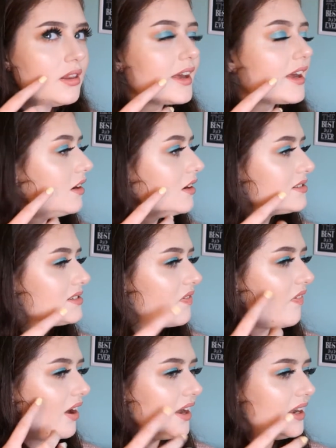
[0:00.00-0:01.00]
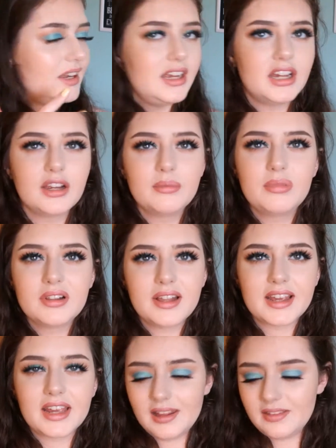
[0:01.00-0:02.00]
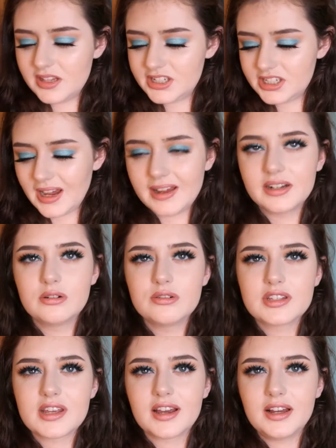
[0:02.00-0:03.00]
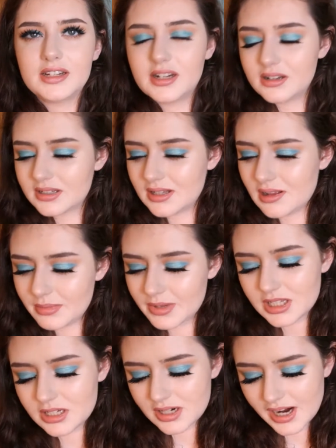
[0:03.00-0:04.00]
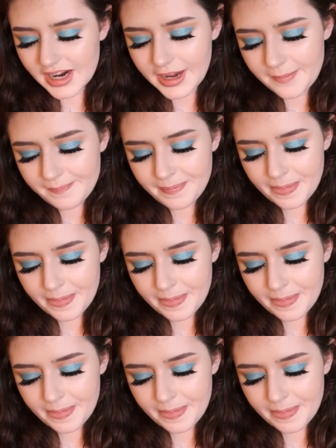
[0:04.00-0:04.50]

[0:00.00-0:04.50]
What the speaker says: Like it looks fine here, but like in the shadows it kind of looks a little bit too dark.